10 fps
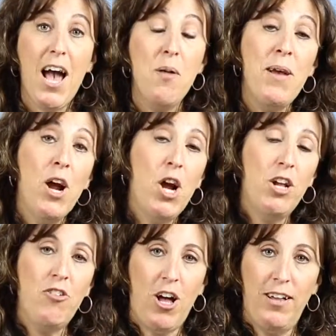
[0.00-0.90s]
I'm Erica
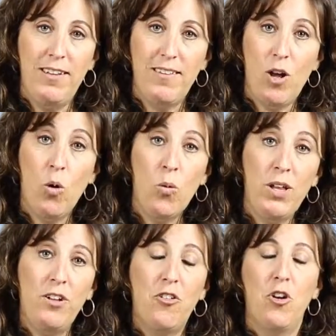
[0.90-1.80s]
Jollis, a
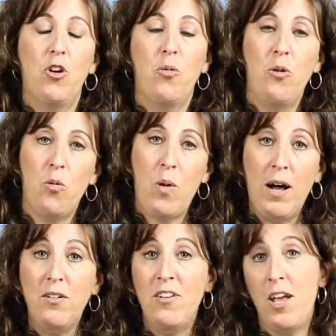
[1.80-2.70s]
realtor with
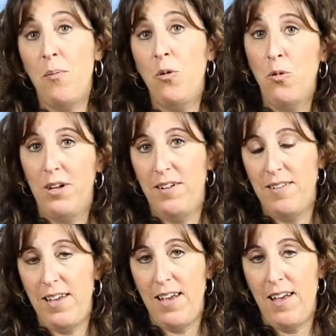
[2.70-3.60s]
Roundtable
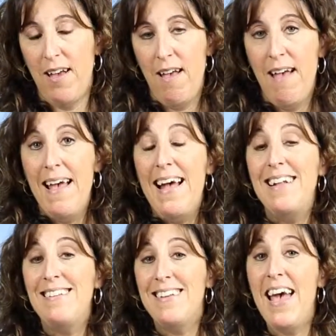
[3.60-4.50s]
Realty.
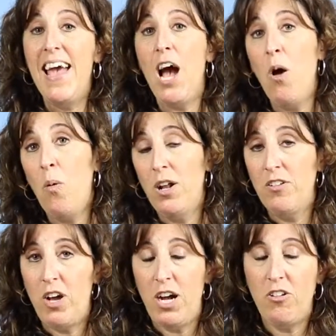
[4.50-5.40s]
And today I want
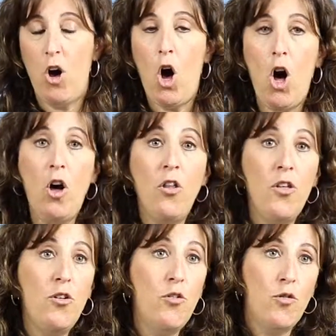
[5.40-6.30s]
to talk to all
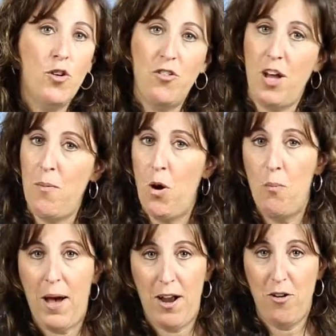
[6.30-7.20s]
those first-time
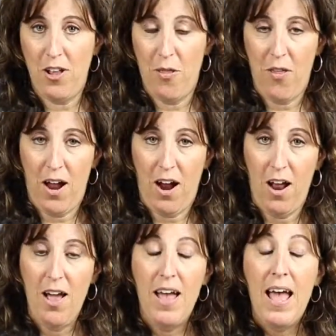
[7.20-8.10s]
homebuyers out there.
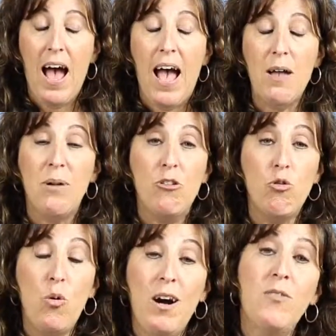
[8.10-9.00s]
In my
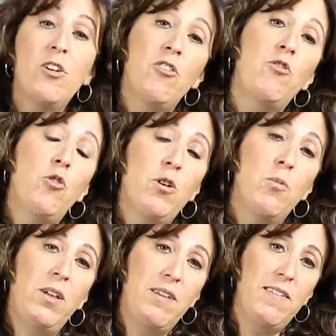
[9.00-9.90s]
12 years of doing
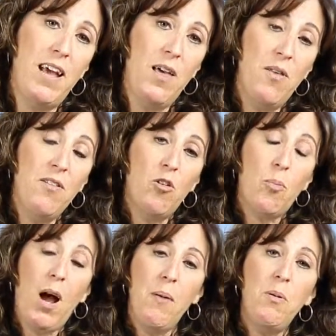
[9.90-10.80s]
real estate, this is
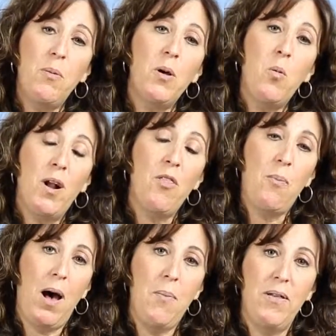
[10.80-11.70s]
probably one of the
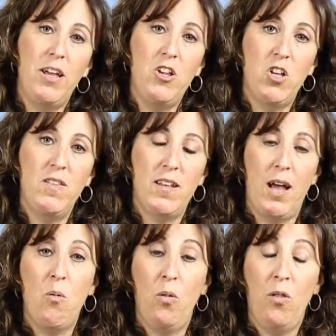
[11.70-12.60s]
populations that
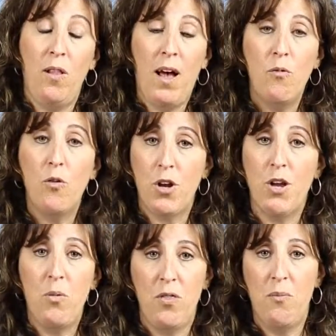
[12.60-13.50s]
I love
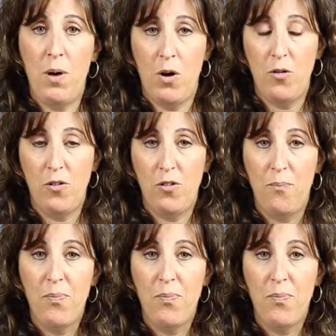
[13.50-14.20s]
working with the most.